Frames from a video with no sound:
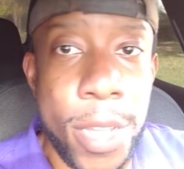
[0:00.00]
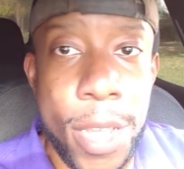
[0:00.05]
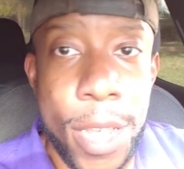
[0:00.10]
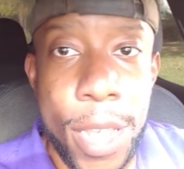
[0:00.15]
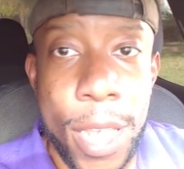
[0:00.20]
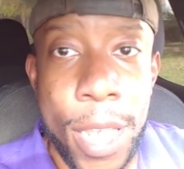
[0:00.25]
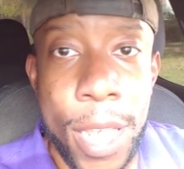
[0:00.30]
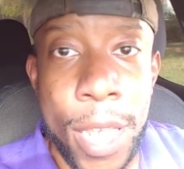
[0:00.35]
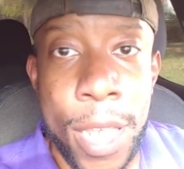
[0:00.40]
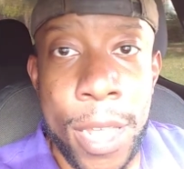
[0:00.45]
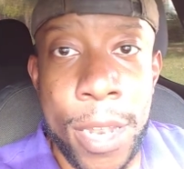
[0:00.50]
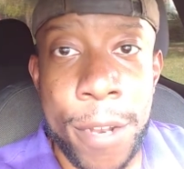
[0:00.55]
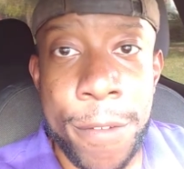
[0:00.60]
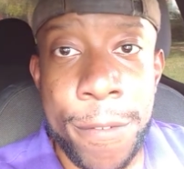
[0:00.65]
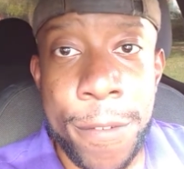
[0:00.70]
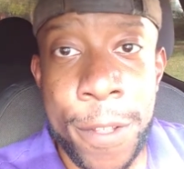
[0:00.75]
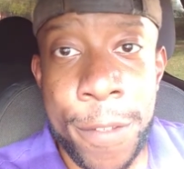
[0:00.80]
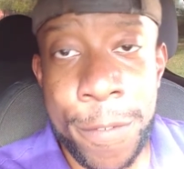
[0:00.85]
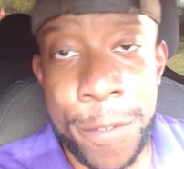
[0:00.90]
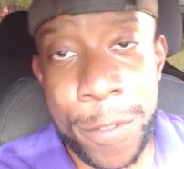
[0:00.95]
and if,
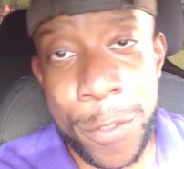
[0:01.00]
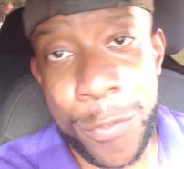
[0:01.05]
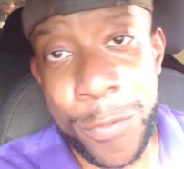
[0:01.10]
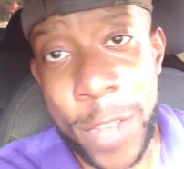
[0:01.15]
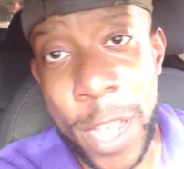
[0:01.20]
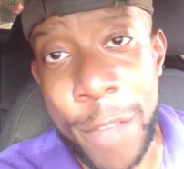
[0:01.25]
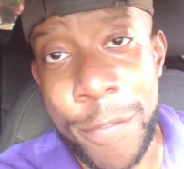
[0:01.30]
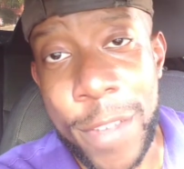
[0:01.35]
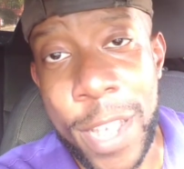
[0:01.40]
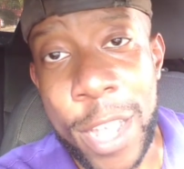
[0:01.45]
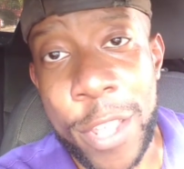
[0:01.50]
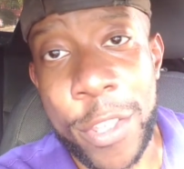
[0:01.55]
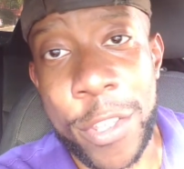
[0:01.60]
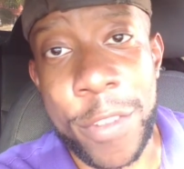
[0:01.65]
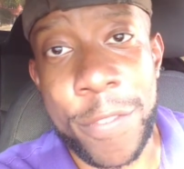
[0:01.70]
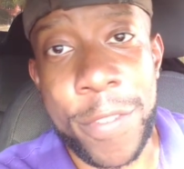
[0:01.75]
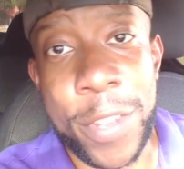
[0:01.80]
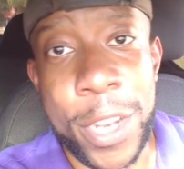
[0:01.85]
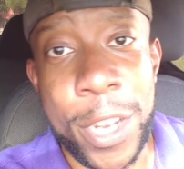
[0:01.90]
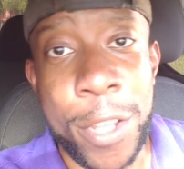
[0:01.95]
if, you found value in the
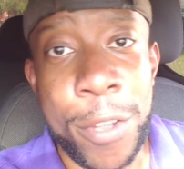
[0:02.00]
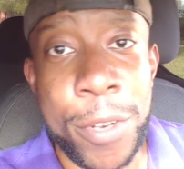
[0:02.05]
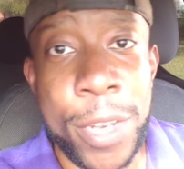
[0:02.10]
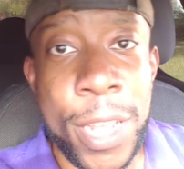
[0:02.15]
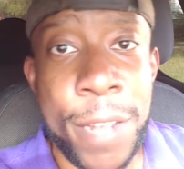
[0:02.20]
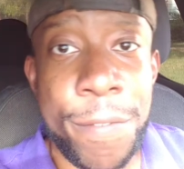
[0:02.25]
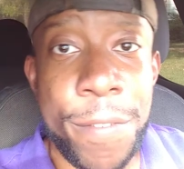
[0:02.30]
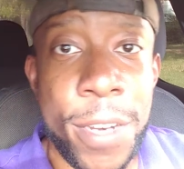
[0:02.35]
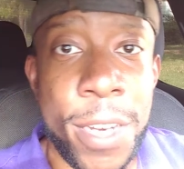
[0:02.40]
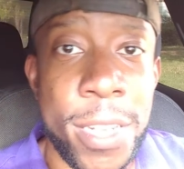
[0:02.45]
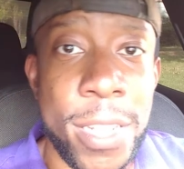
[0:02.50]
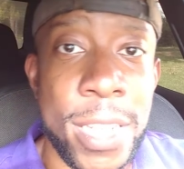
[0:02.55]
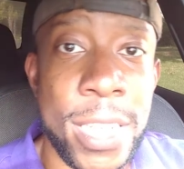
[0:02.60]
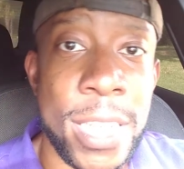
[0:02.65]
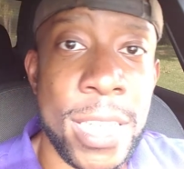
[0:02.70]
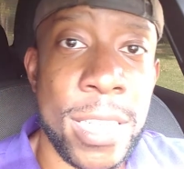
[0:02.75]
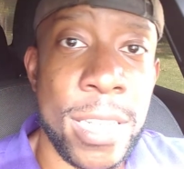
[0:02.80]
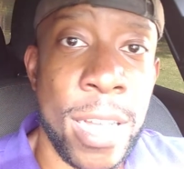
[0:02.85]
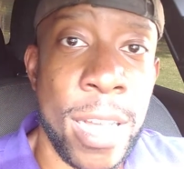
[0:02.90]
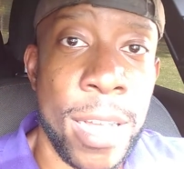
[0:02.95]
video, definitely
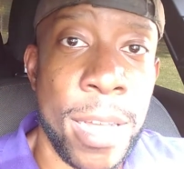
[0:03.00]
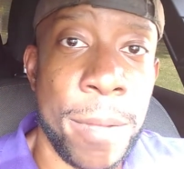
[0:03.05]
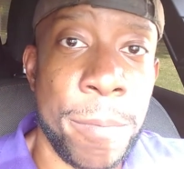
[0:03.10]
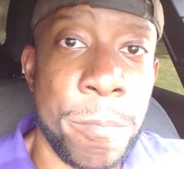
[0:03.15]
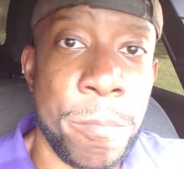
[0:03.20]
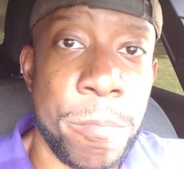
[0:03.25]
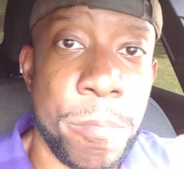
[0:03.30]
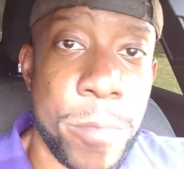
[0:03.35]
um,